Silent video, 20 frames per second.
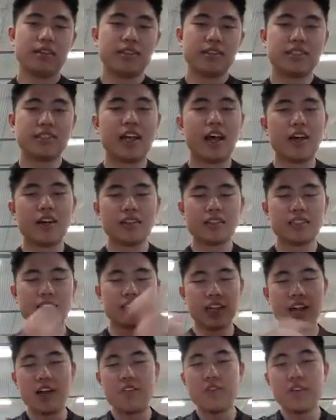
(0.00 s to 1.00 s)
Sa-
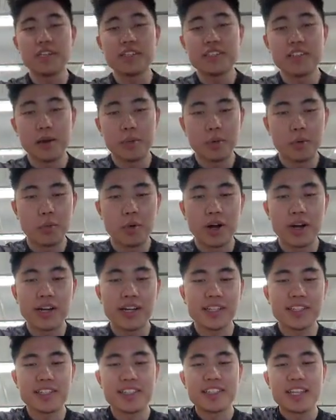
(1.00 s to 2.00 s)
Savvy is number
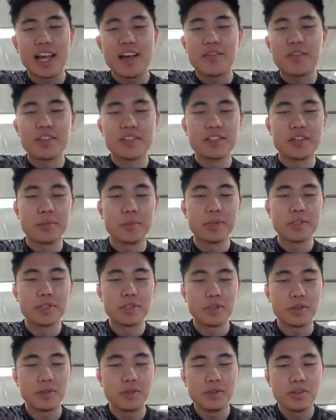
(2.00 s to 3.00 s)
one and Savvy is number
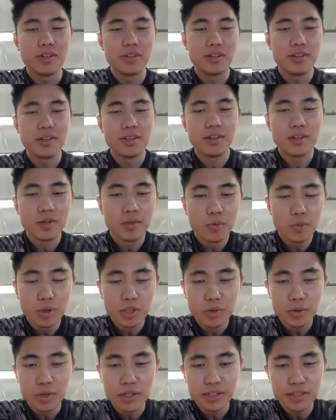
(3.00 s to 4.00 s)
two.
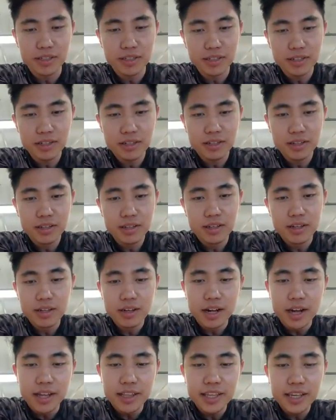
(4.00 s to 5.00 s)
Which one is it?
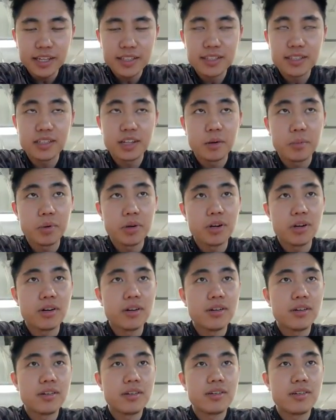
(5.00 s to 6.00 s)
I think it's number.
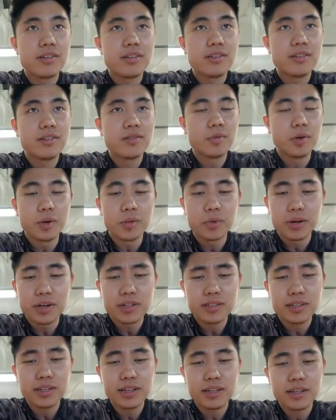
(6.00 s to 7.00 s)
Wait, what did
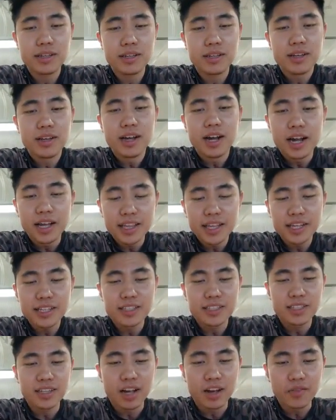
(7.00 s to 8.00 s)
I say? I think
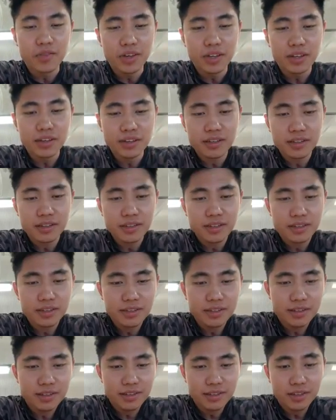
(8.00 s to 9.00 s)
it's Savvy.
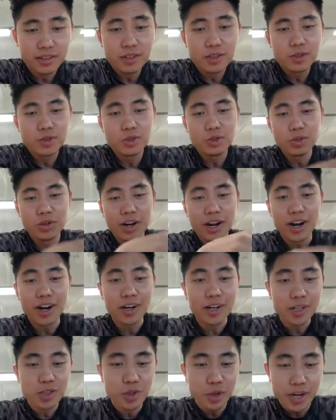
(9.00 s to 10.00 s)
Dude, I
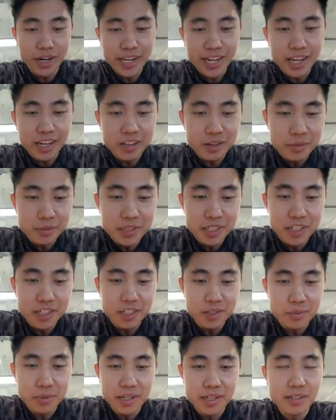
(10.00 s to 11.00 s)
already tried getting the
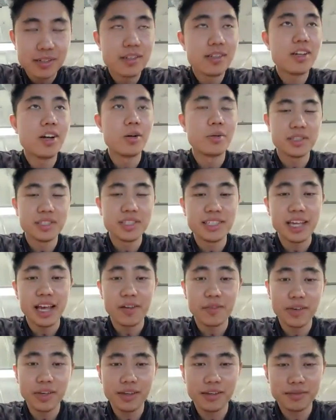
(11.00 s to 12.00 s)
digits, man. Oh, it's
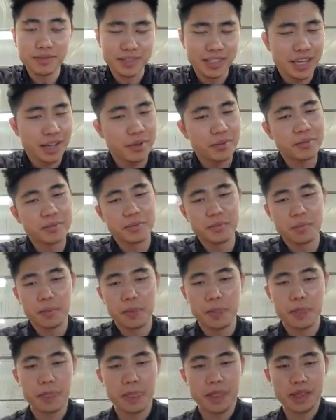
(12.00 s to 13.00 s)
Savvy? Damn.
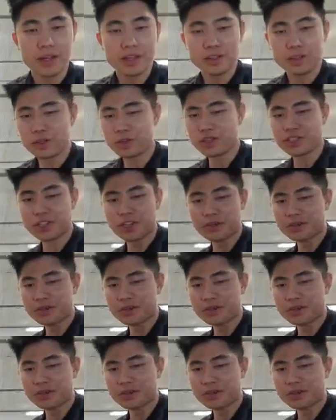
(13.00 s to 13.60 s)
Dude, this